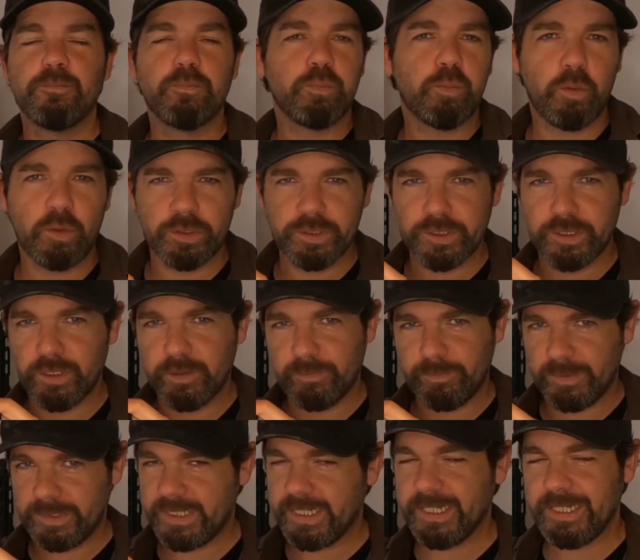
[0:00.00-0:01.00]
wasn't a
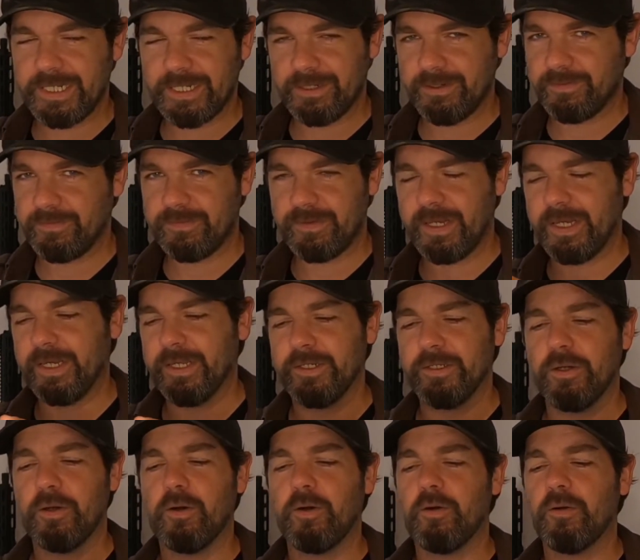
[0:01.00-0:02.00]
particular
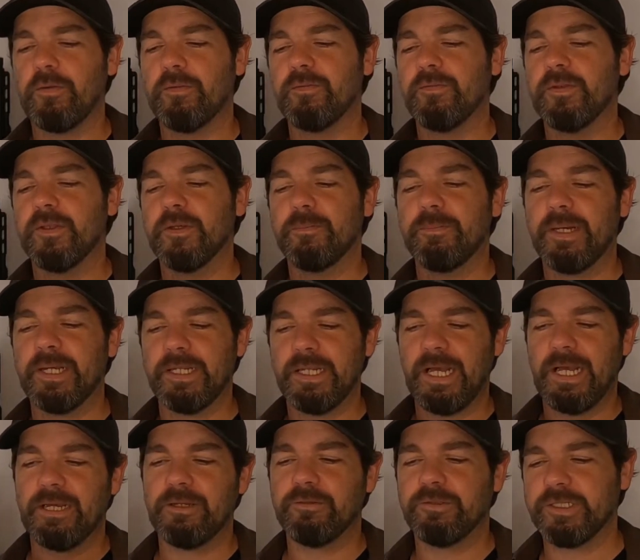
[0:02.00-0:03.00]
fan of the bell
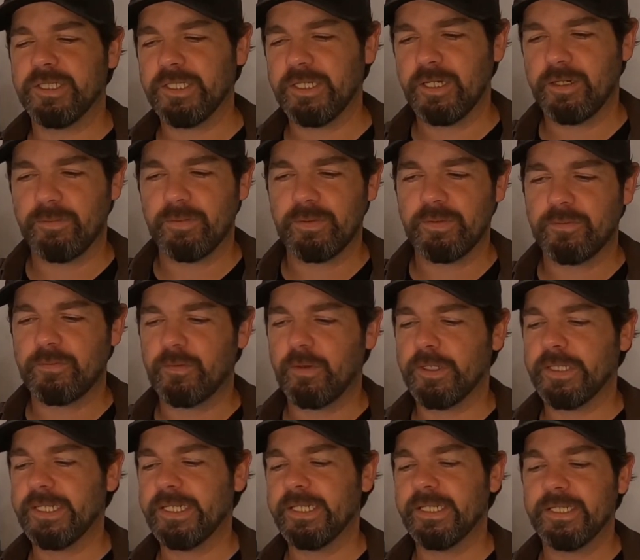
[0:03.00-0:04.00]
housing up at the
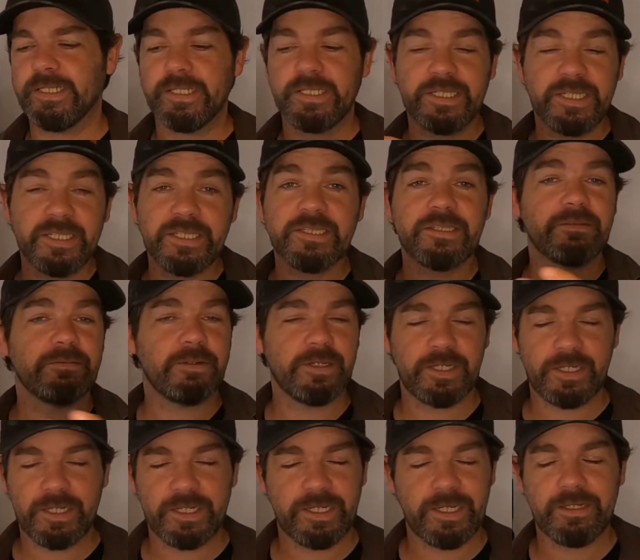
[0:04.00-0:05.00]
front here. This is,
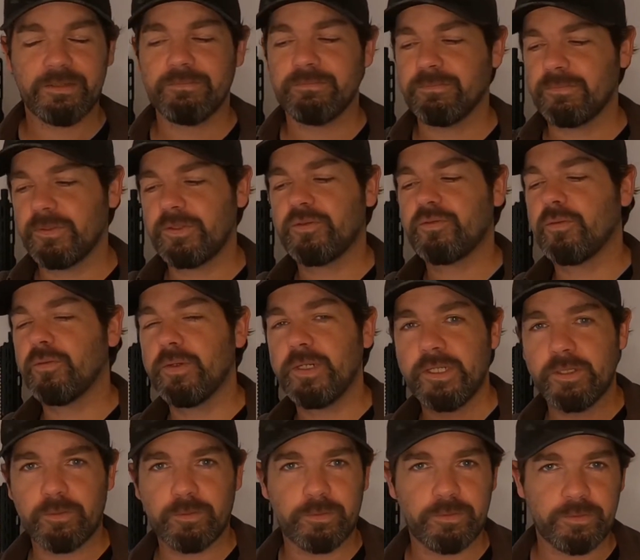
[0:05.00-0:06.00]
again,
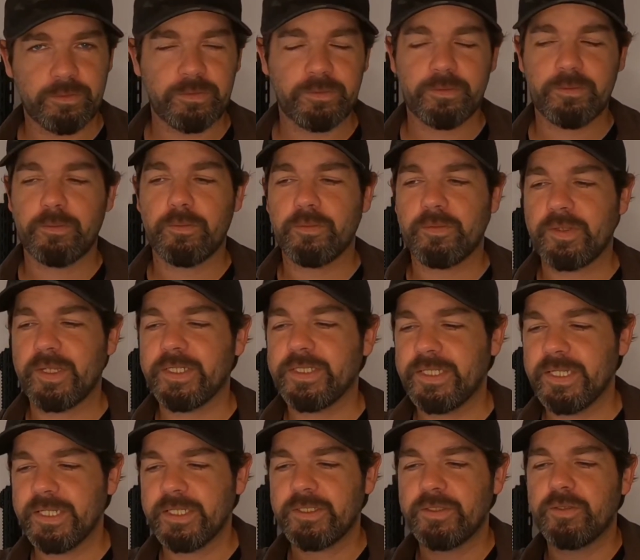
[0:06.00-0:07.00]
truly
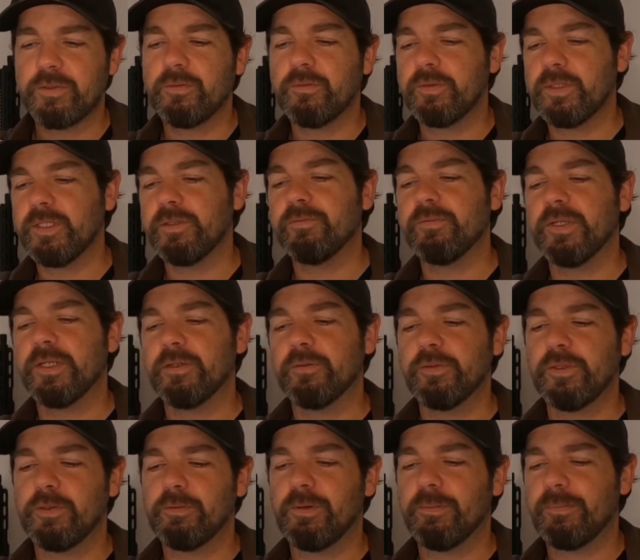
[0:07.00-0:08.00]
authentic to the real
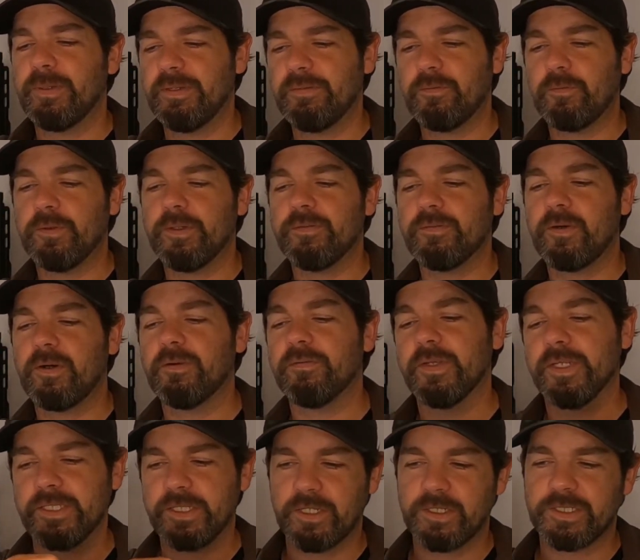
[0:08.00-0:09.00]
UMP45.
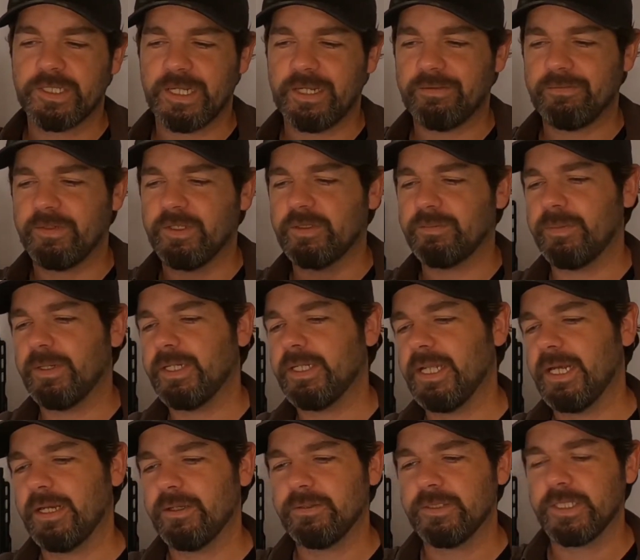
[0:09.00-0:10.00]
It does have this bell
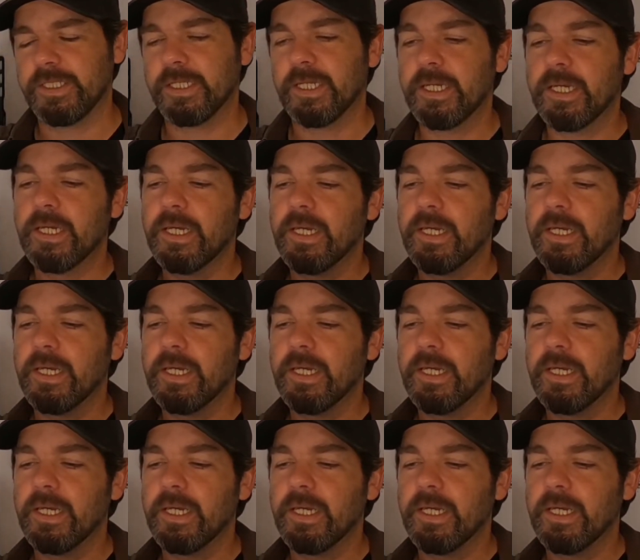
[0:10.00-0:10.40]
housing.